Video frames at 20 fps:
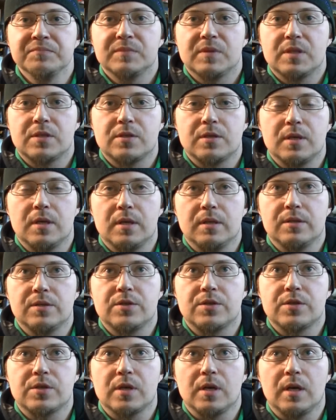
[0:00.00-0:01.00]

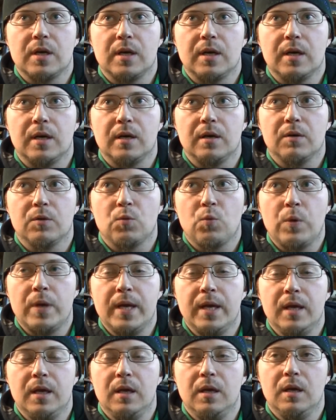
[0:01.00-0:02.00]
since
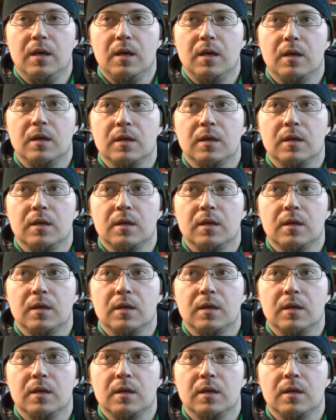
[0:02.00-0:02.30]
we